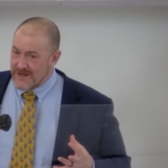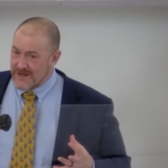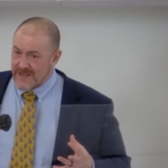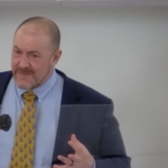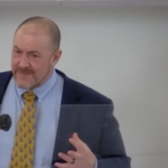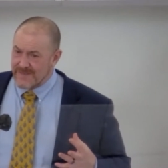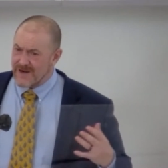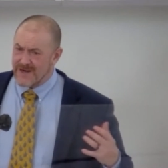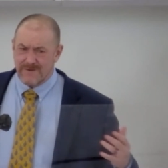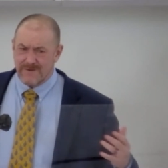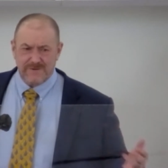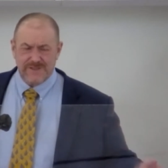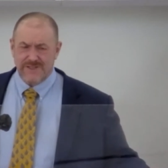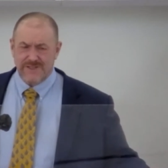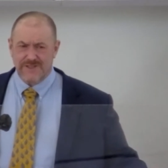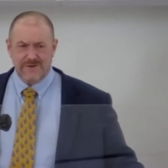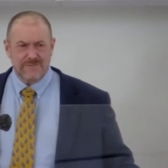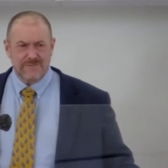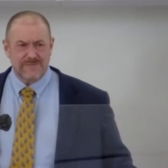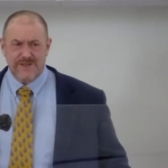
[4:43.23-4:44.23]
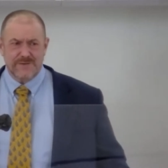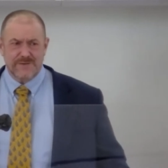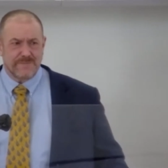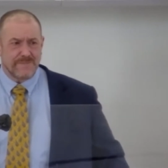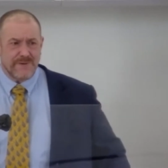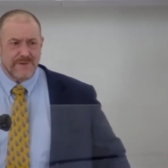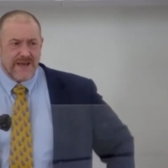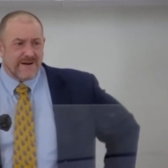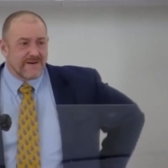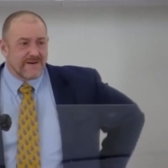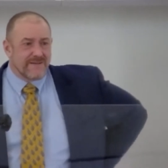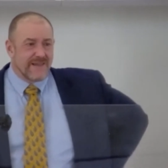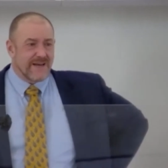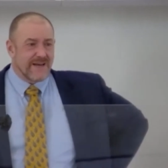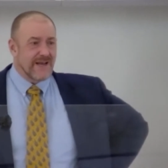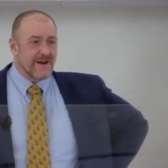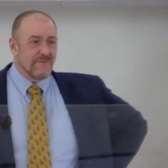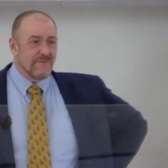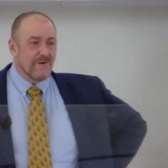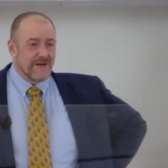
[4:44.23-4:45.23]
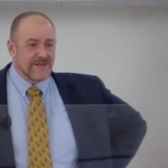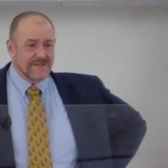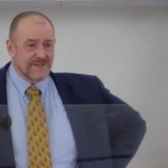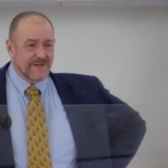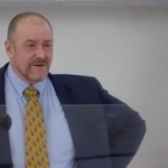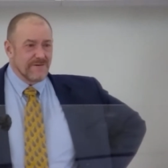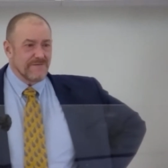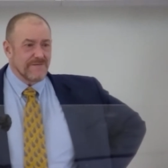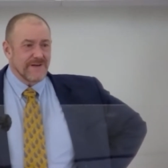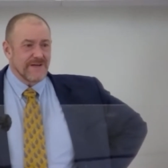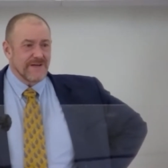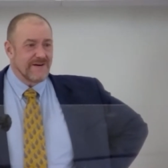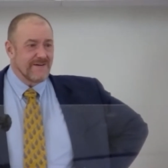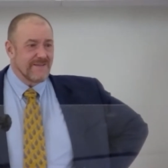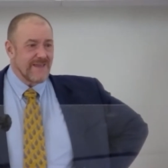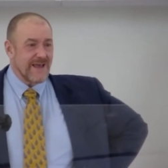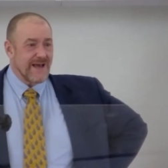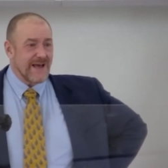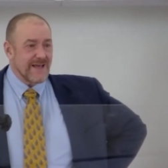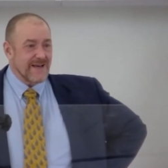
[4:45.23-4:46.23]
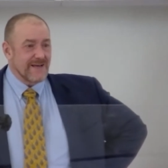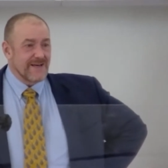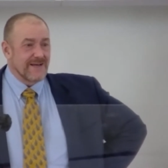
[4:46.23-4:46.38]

I thought I was so much better than I was. Go figure that.